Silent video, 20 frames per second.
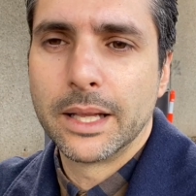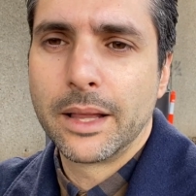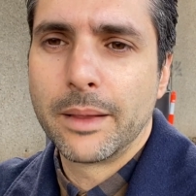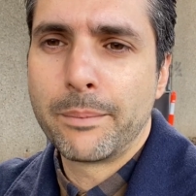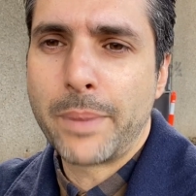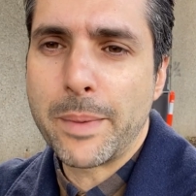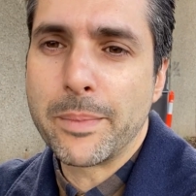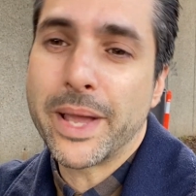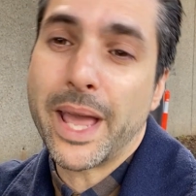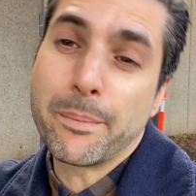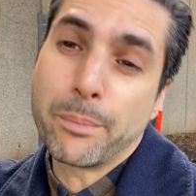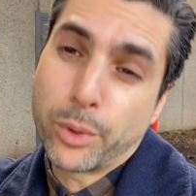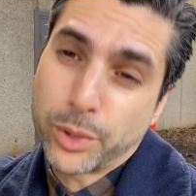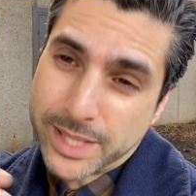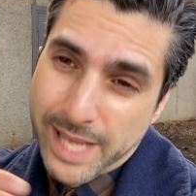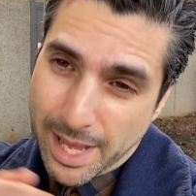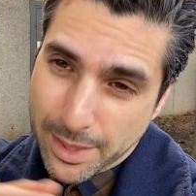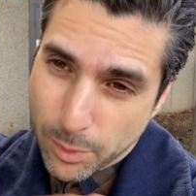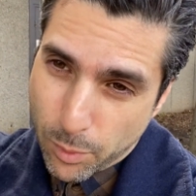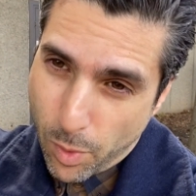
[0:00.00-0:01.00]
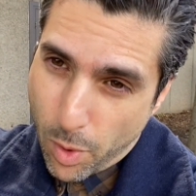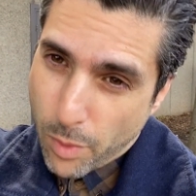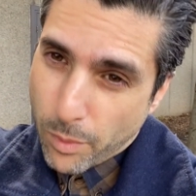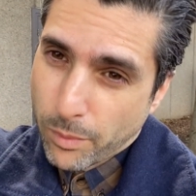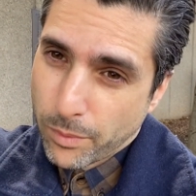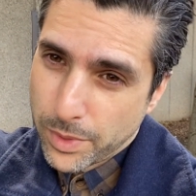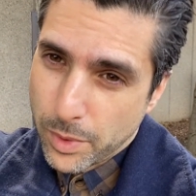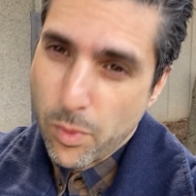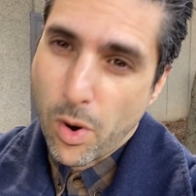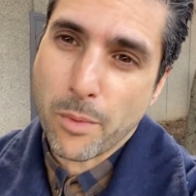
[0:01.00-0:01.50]
people get put down the
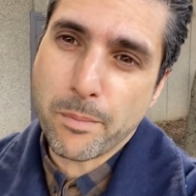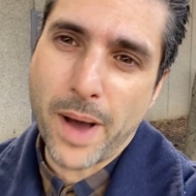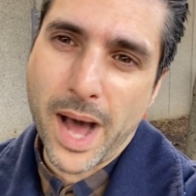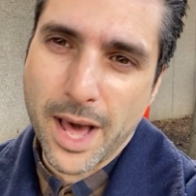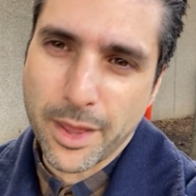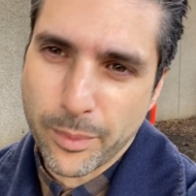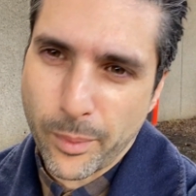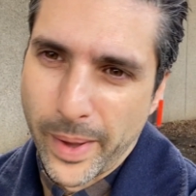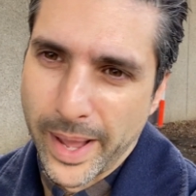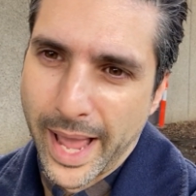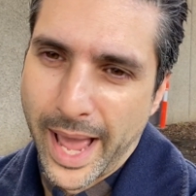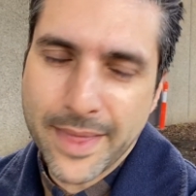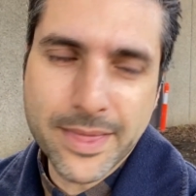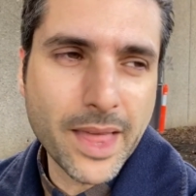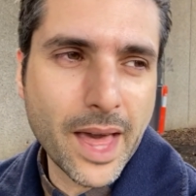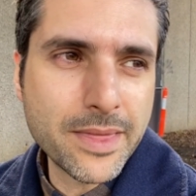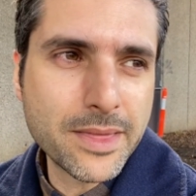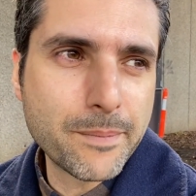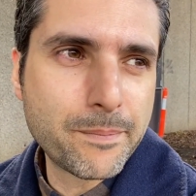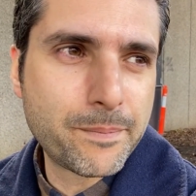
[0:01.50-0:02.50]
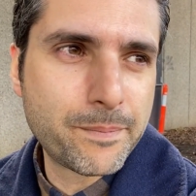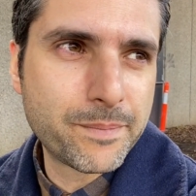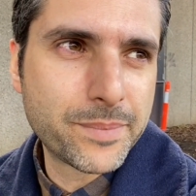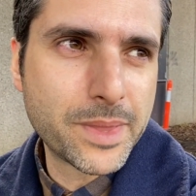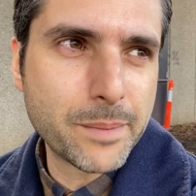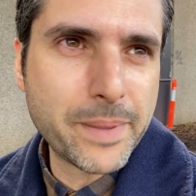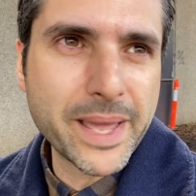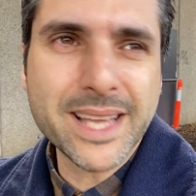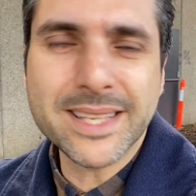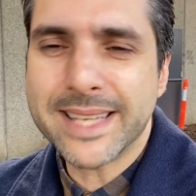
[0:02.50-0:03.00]
wrong pathway. And the
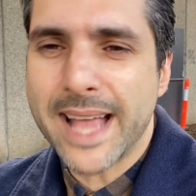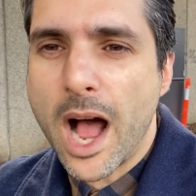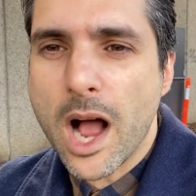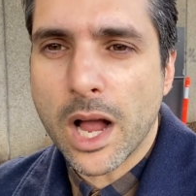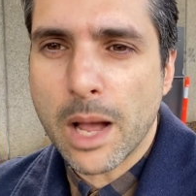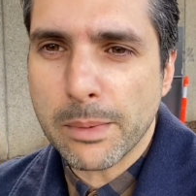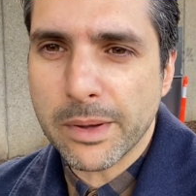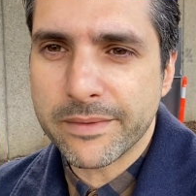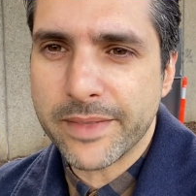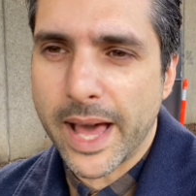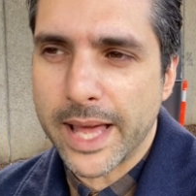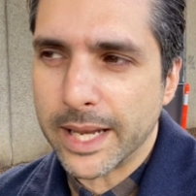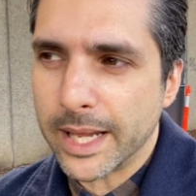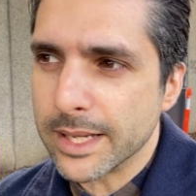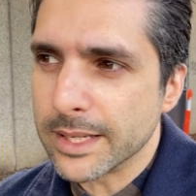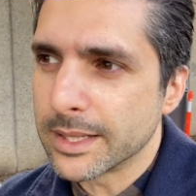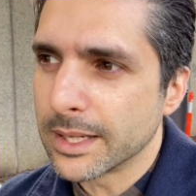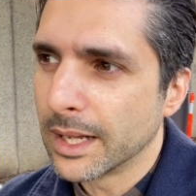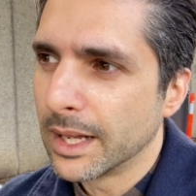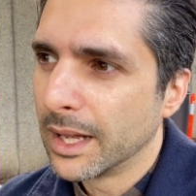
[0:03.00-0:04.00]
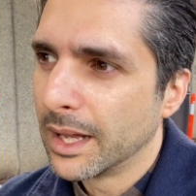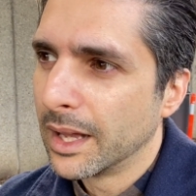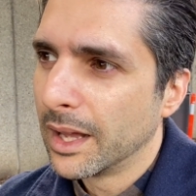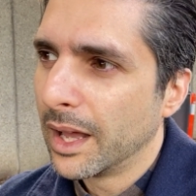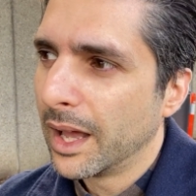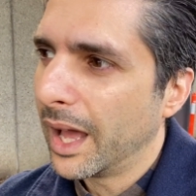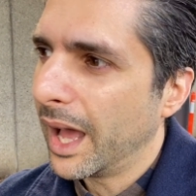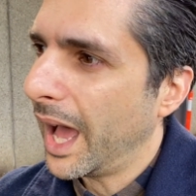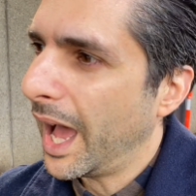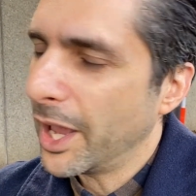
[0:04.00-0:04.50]
biggest outcome of that is
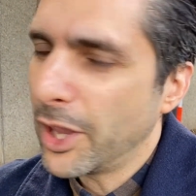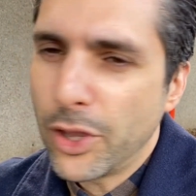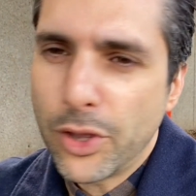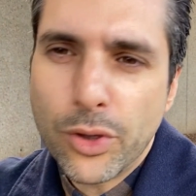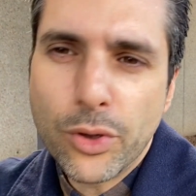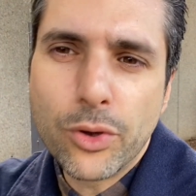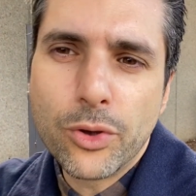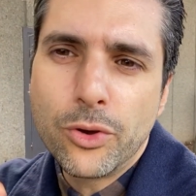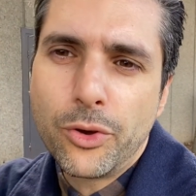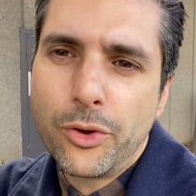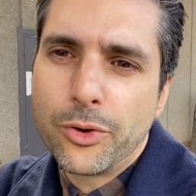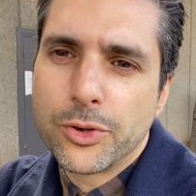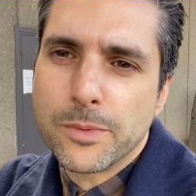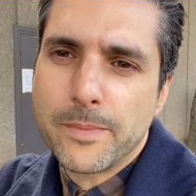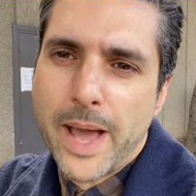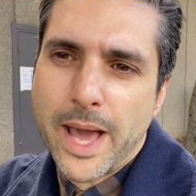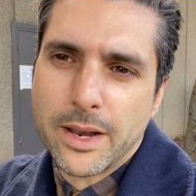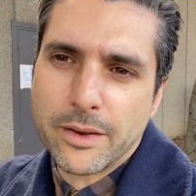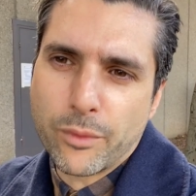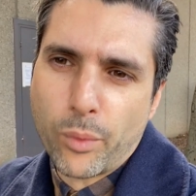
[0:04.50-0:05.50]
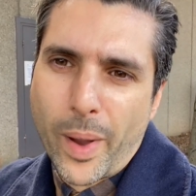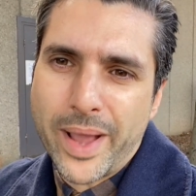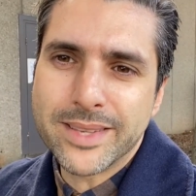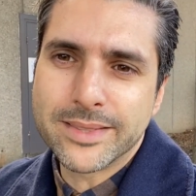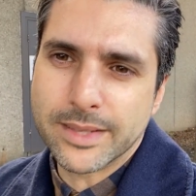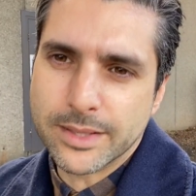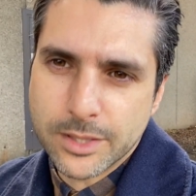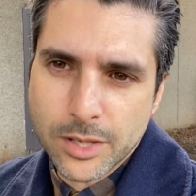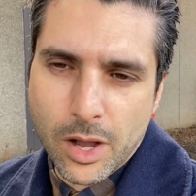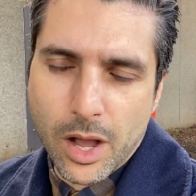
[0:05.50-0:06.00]
a huge amount of
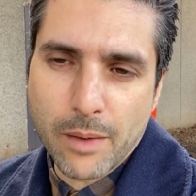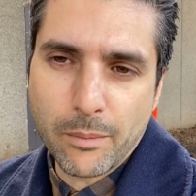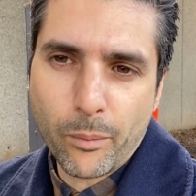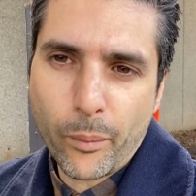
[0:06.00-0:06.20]
wasted time.